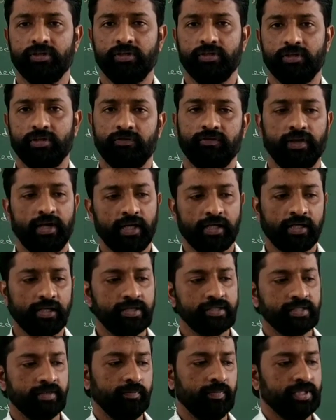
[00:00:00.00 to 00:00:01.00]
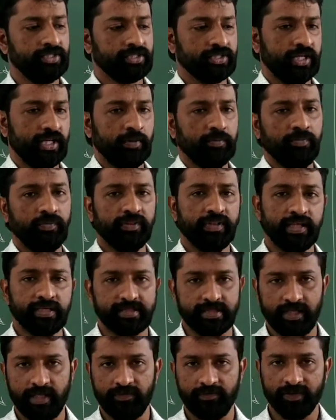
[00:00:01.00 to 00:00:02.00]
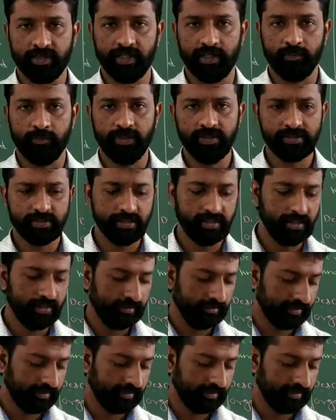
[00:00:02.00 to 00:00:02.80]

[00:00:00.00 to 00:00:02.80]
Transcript: If an organism is named with a scientific name means